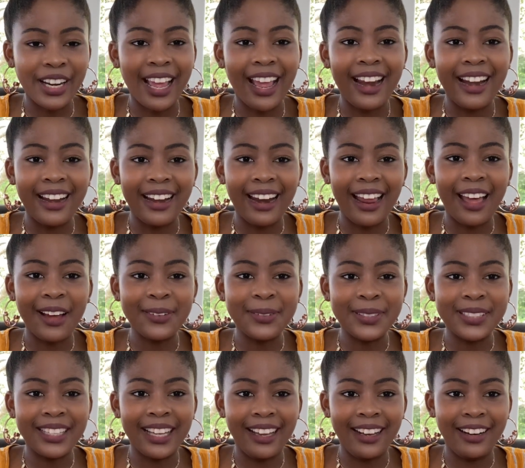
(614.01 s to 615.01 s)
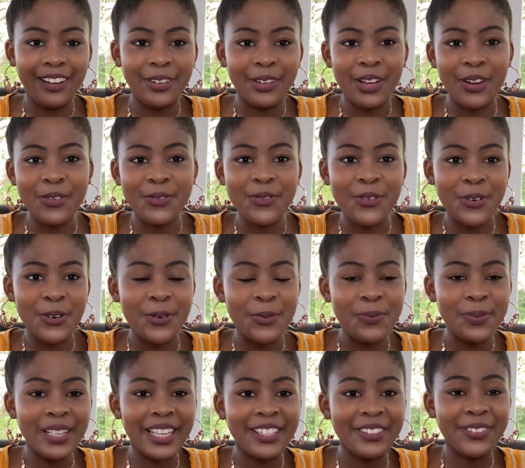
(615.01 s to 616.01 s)
and I was like looking for a
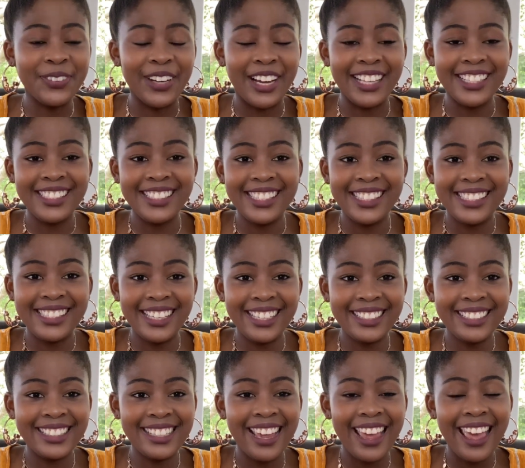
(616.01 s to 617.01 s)
place for us to sit.